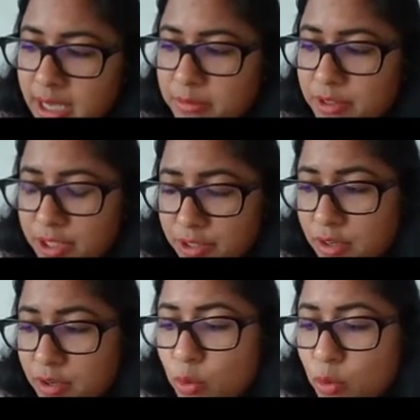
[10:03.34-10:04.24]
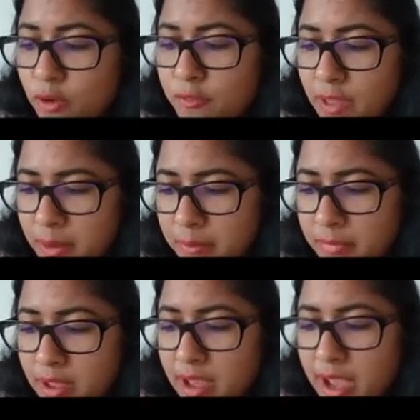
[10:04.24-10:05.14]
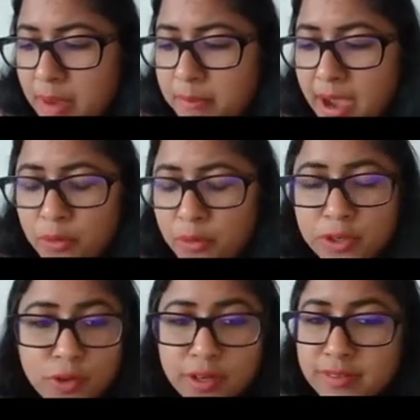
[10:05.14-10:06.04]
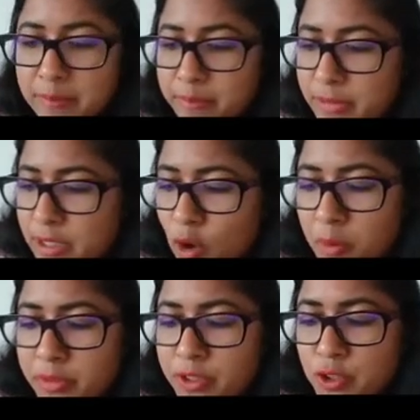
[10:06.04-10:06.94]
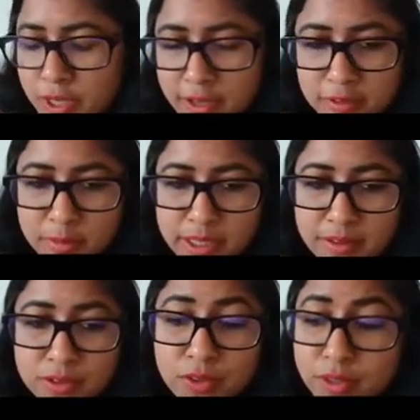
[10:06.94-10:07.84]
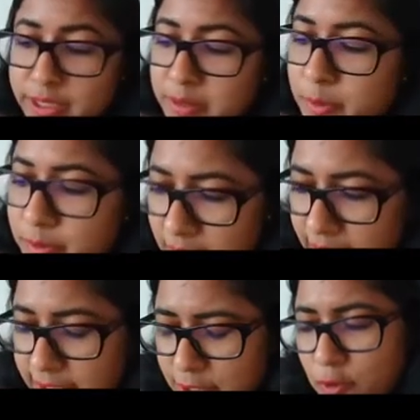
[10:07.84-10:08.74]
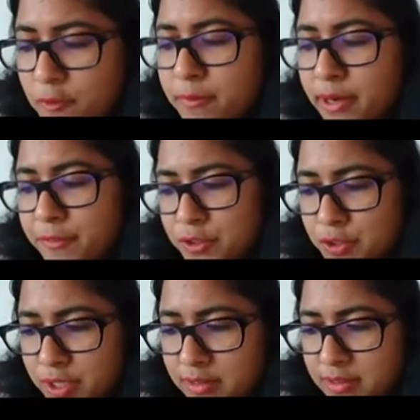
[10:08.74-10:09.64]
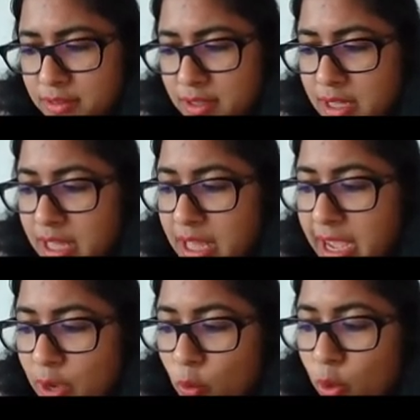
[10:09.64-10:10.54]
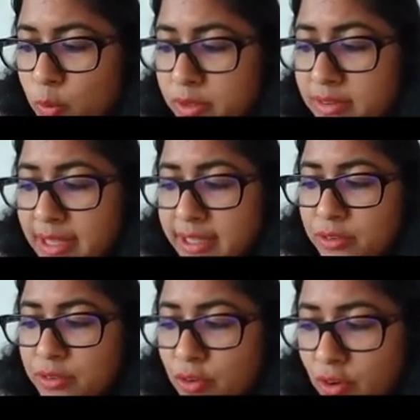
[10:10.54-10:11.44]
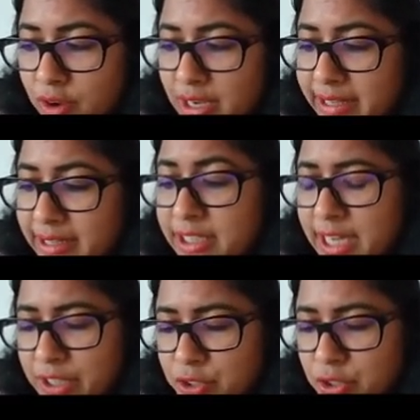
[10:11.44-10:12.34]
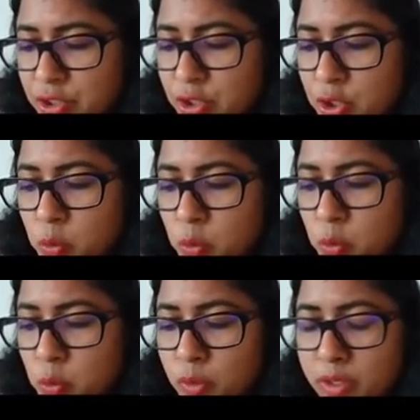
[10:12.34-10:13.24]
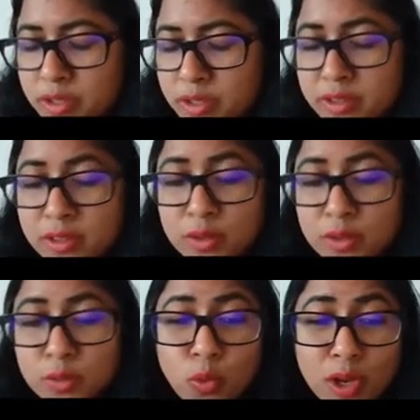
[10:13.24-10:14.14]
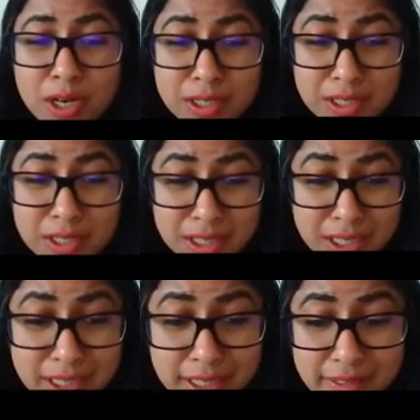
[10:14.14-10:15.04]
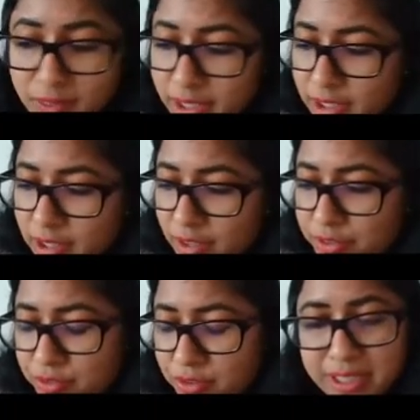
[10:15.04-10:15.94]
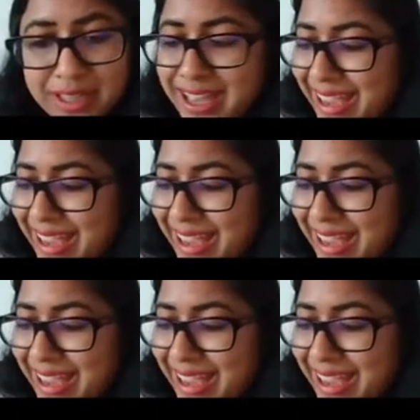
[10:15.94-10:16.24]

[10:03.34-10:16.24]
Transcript: times hear a rule of thumb about, for example, common shares being a certain percentage of preferred shares. I always like to draw client attention towards risks, volatility in the industry,